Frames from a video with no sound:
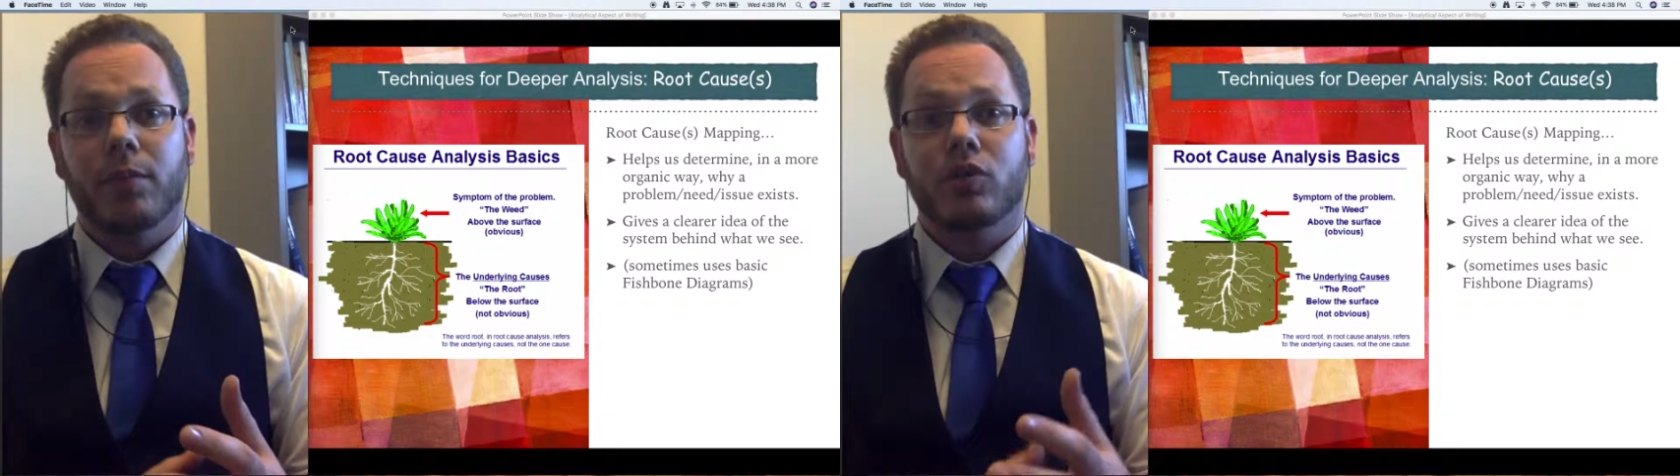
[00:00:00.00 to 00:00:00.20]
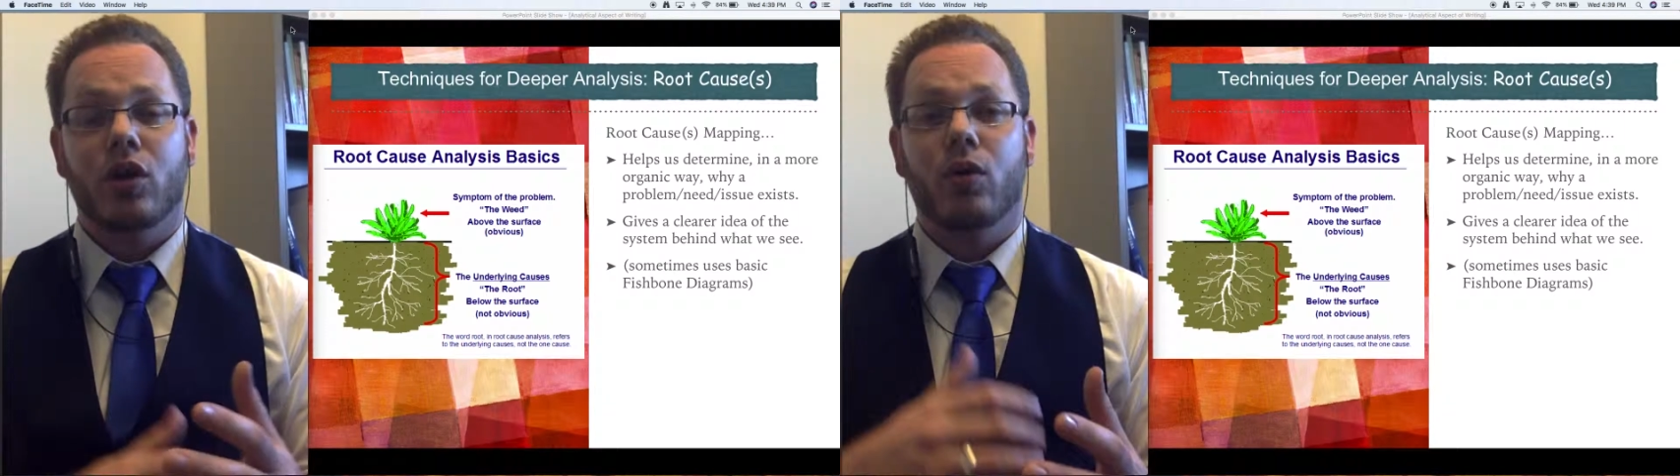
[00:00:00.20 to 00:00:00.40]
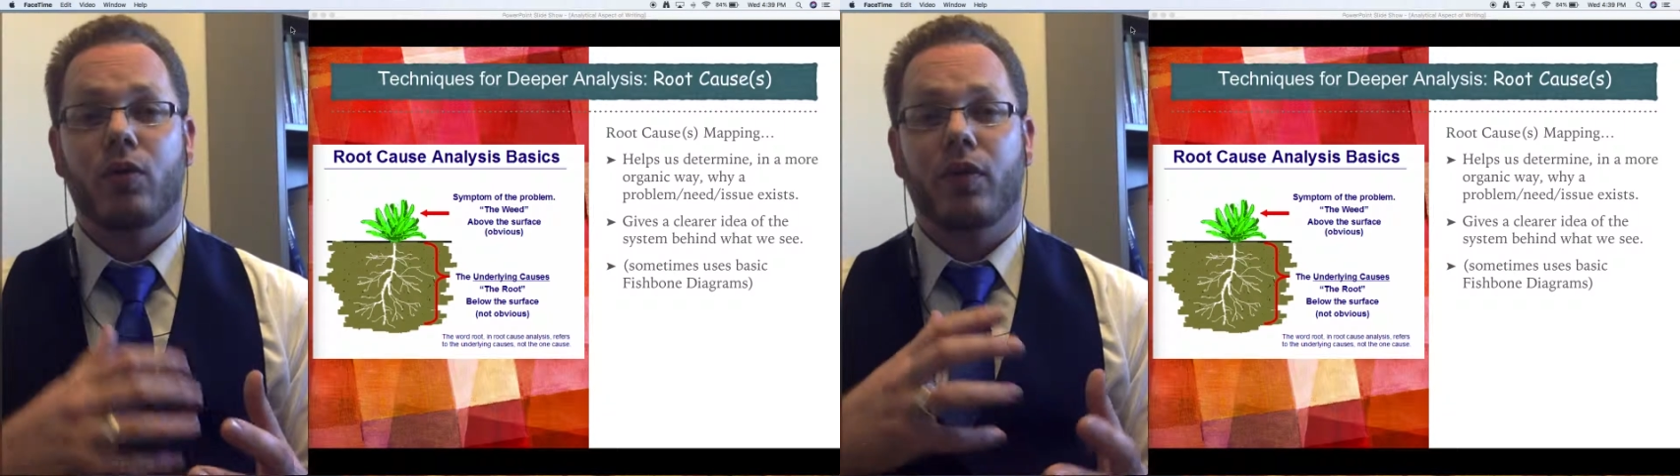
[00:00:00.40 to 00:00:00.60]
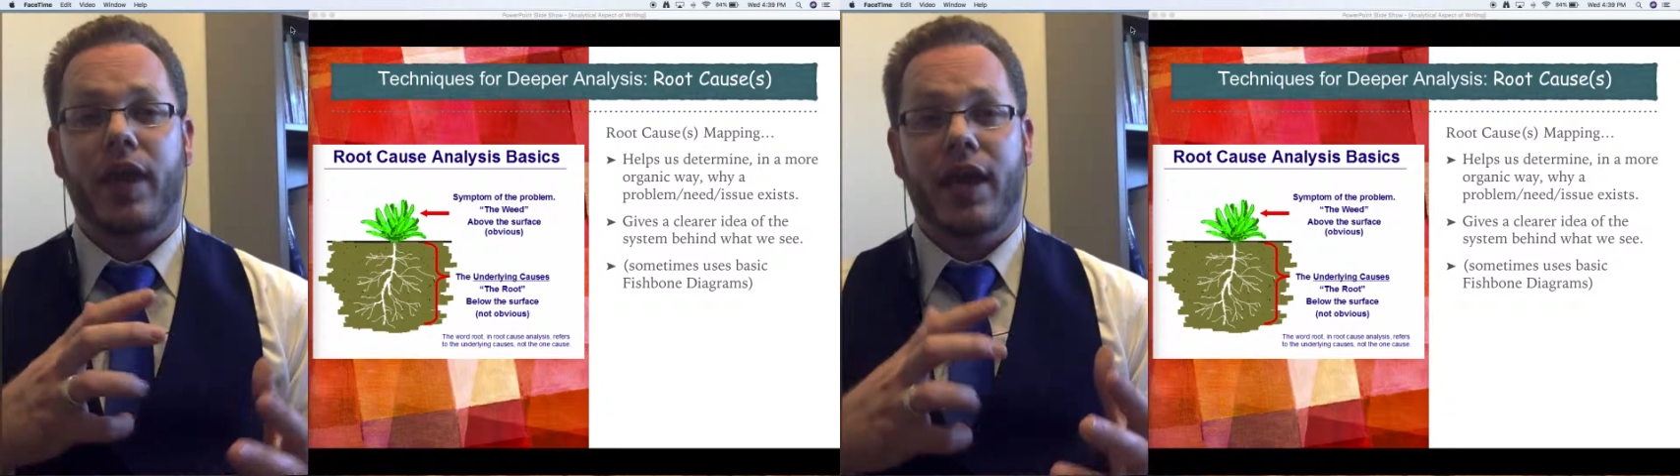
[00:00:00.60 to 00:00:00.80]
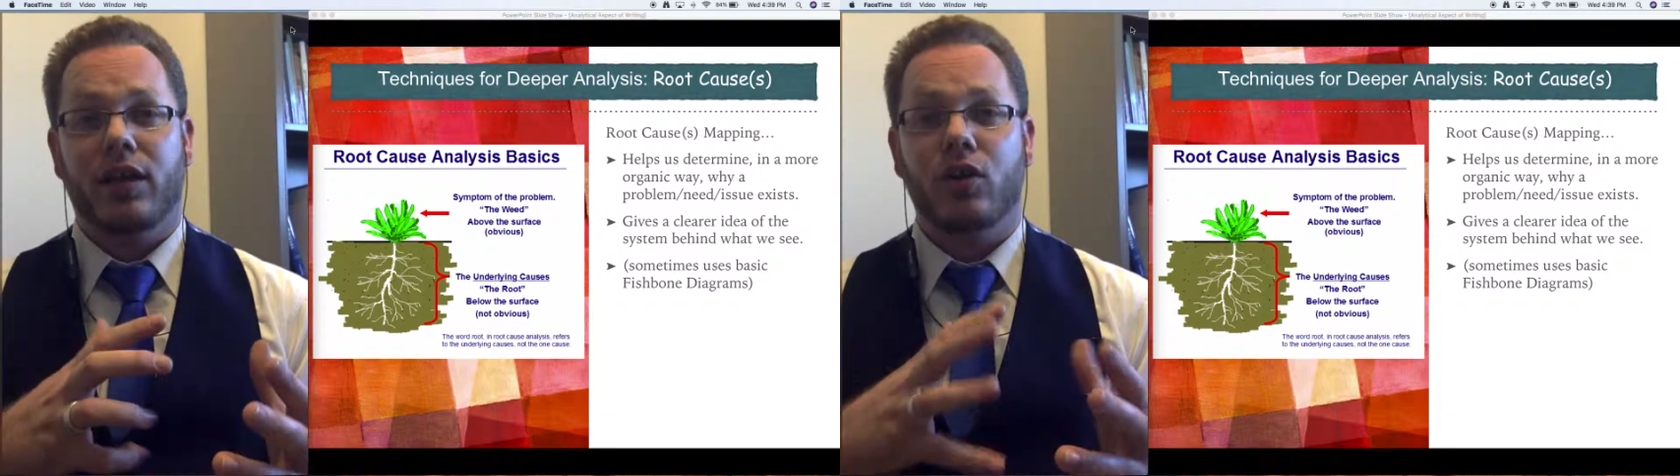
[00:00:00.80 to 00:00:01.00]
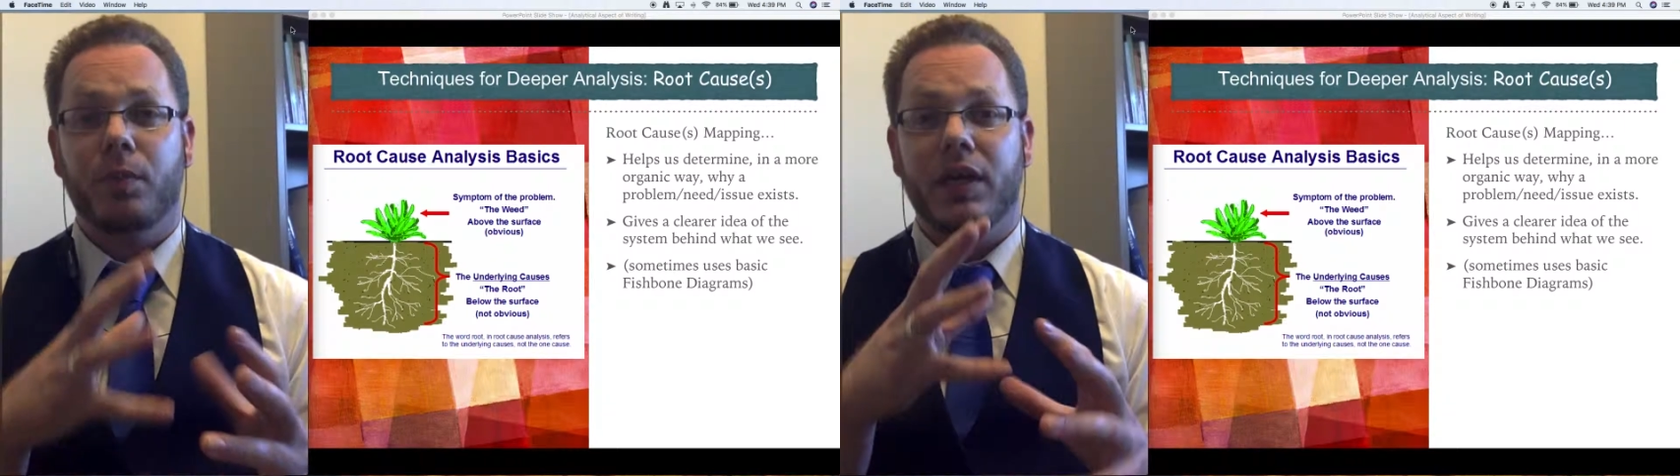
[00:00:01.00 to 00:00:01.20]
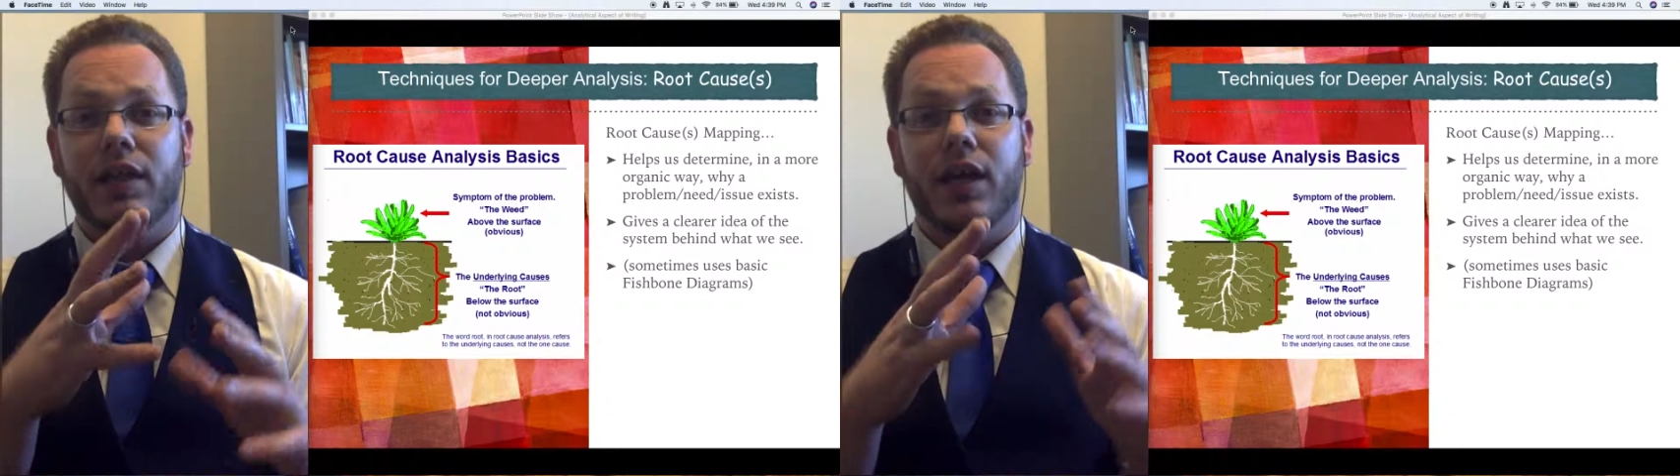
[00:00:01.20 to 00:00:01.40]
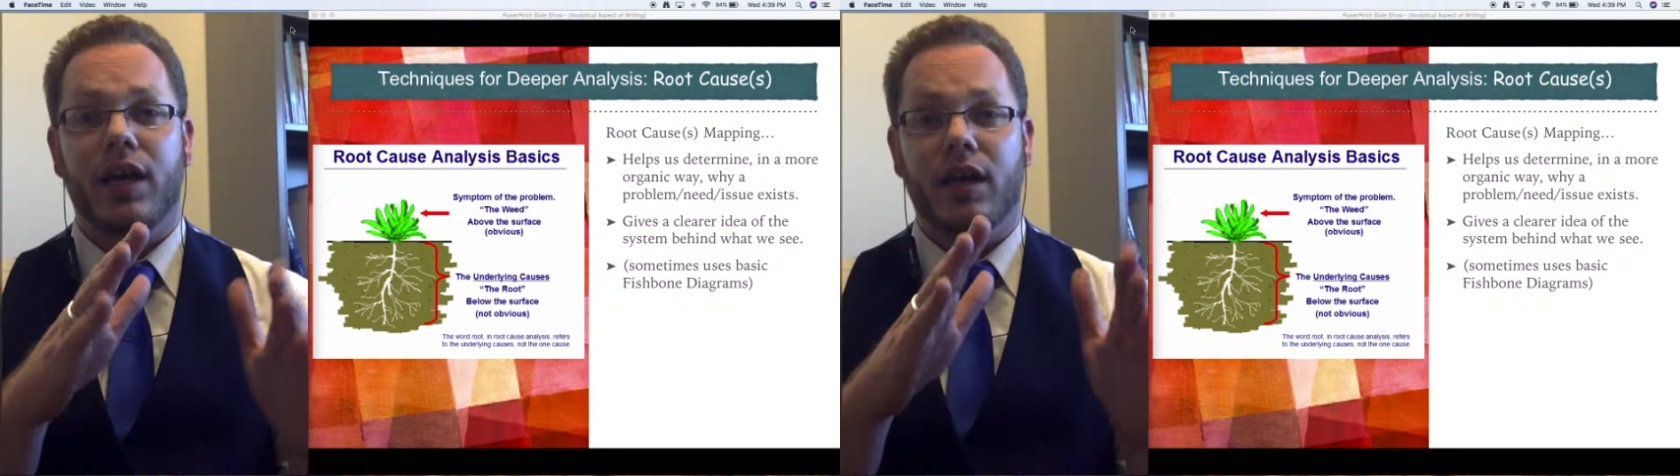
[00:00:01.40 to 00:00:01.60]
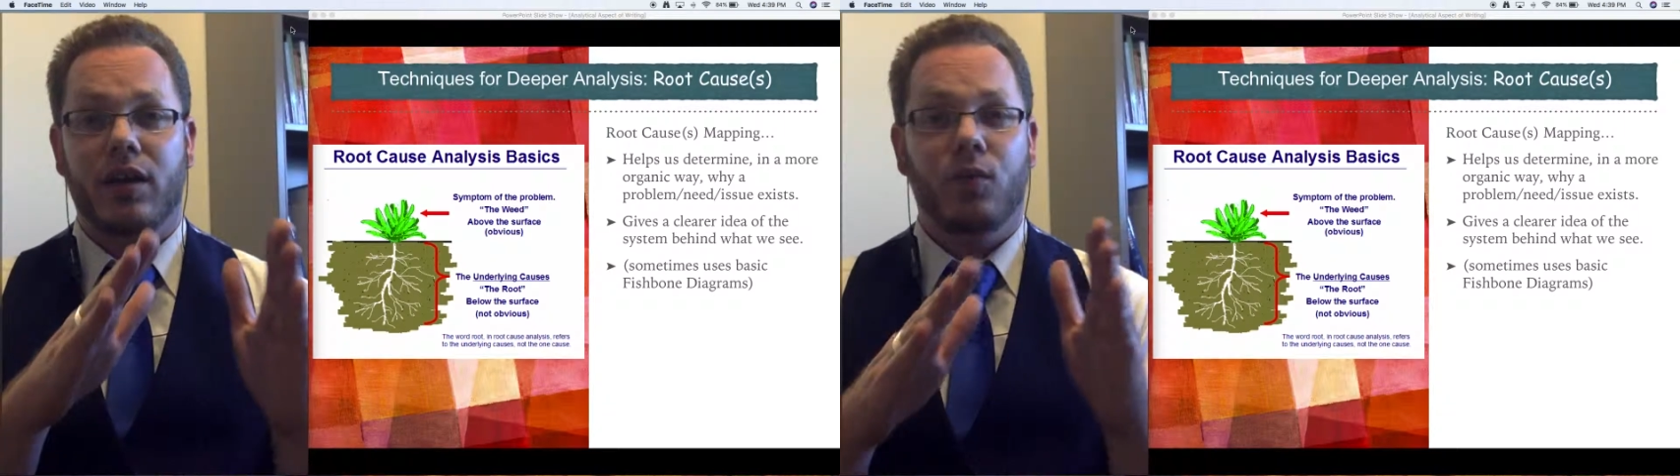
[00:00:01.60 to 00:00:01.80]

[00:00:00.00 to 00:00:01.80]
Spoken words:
So it could be that